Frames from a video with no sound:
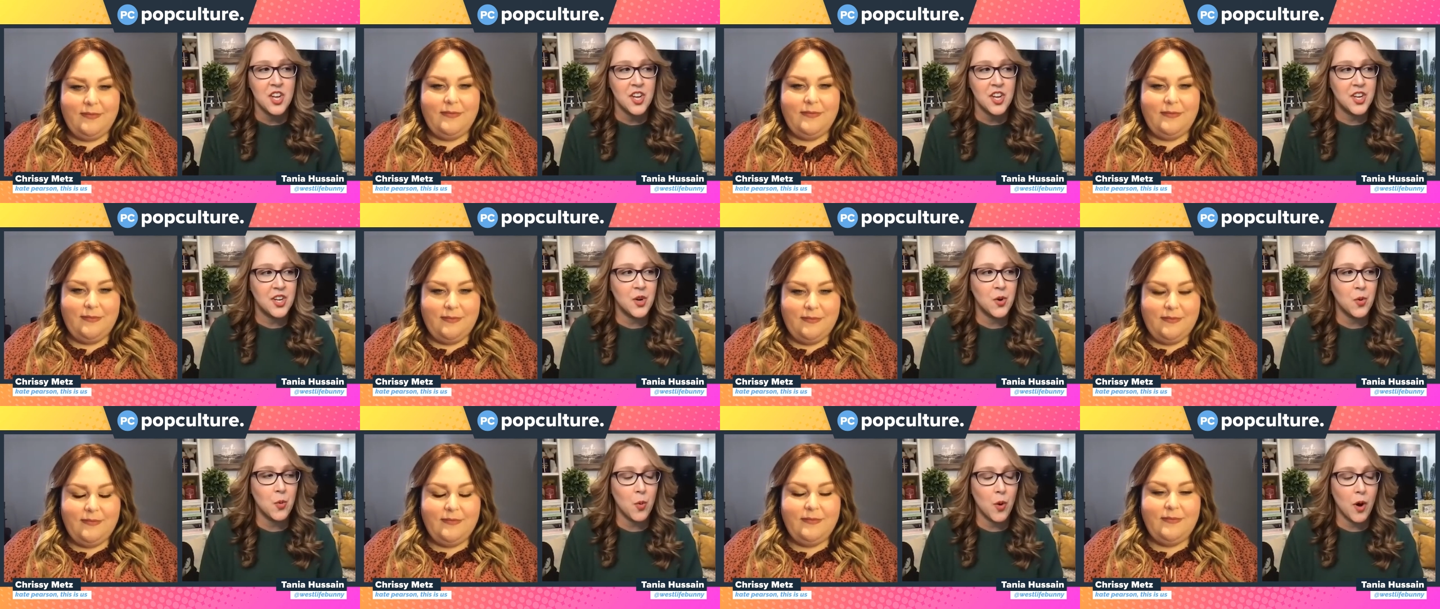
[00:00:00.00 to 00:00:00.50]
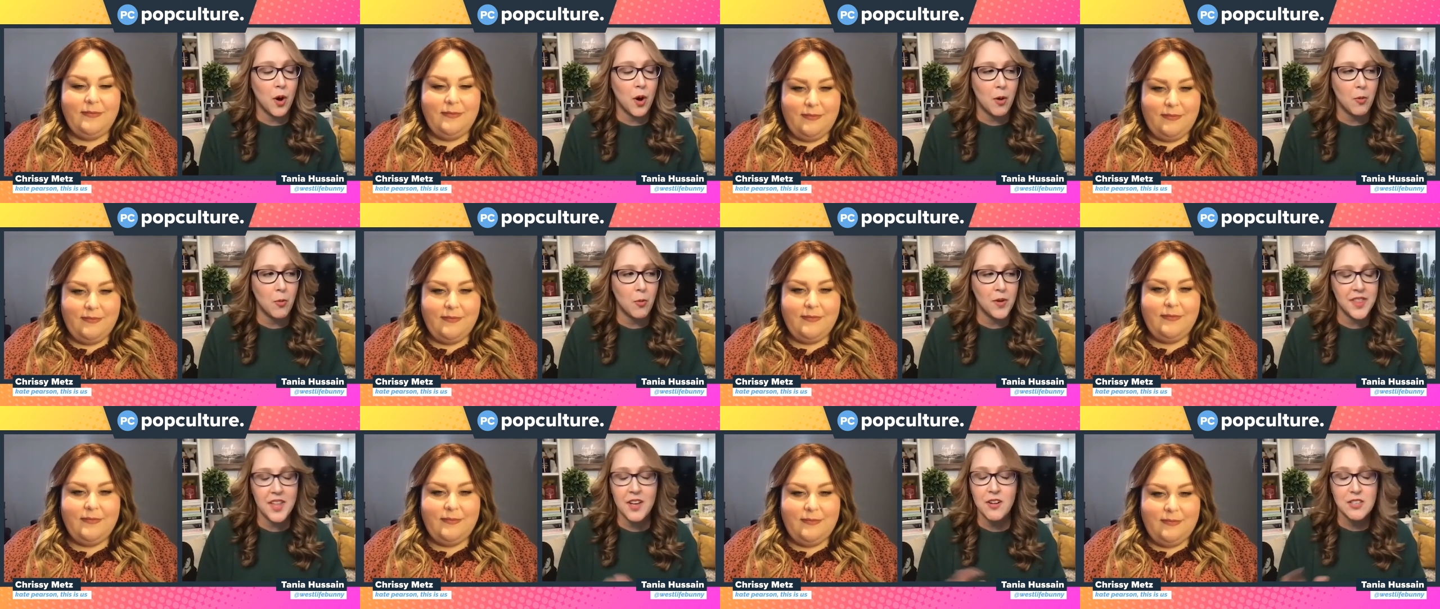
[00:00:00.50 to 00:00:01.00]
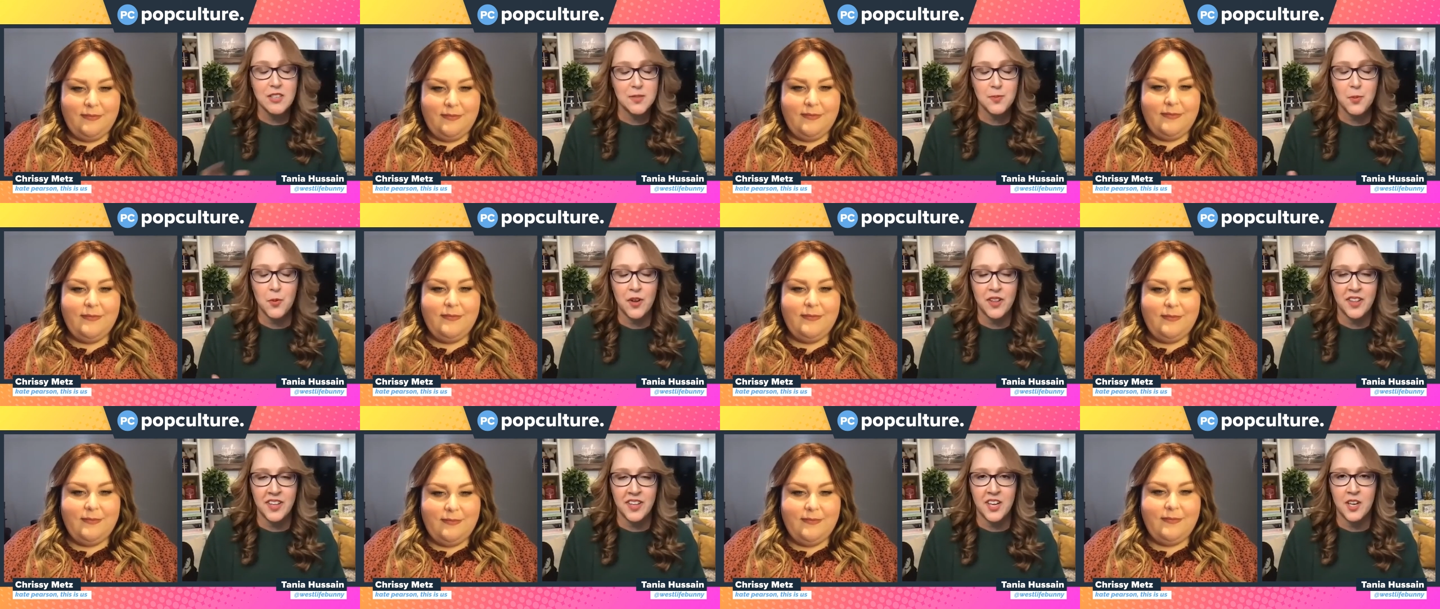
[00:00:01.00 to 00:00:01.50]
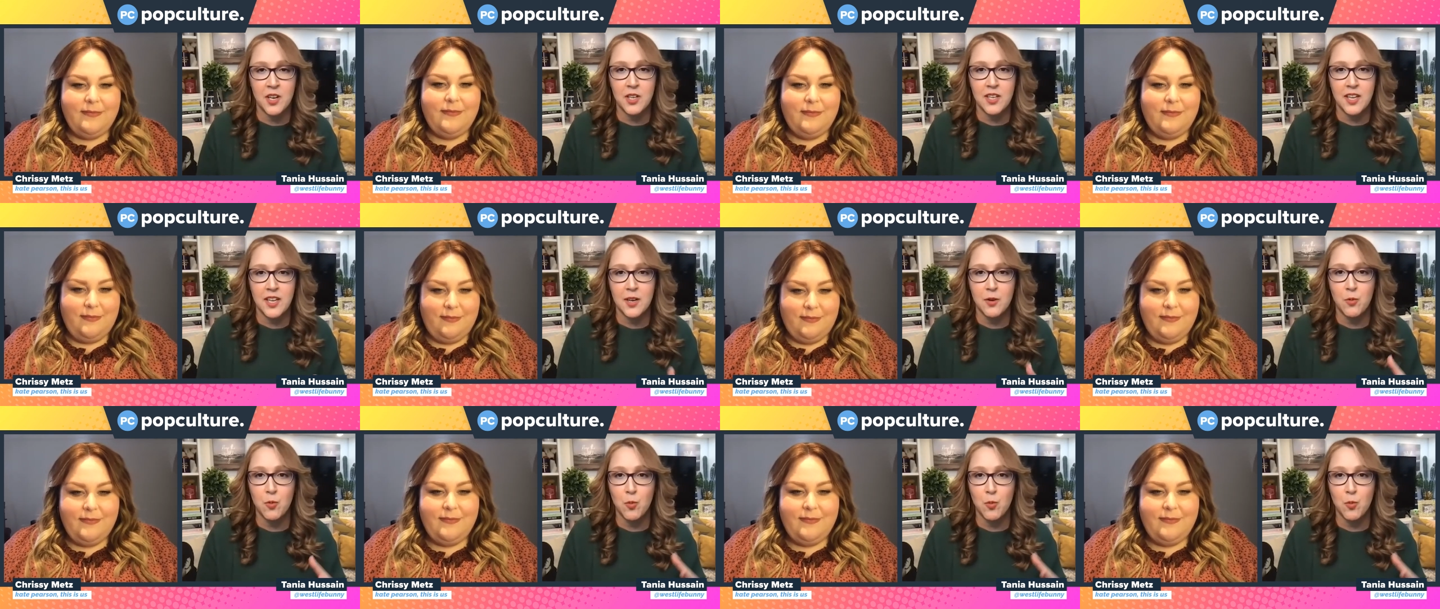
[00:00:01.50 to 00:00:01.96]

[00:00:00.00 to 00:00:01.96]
Speaker 1: you know without spoiling it, like